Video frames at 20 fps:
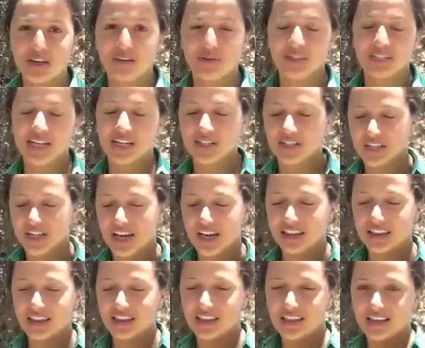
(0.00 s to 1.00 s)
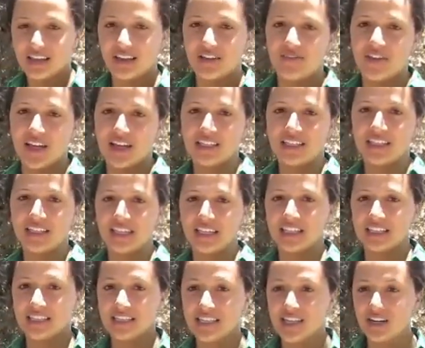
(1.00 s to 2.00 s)
I was actually at the event at
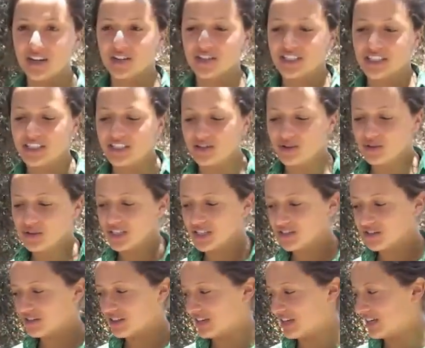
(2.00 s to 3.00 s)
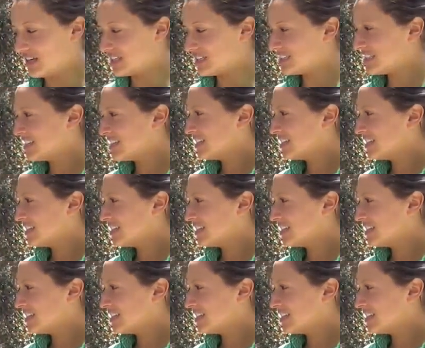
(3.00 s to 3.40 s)
Lincoln Center to hear that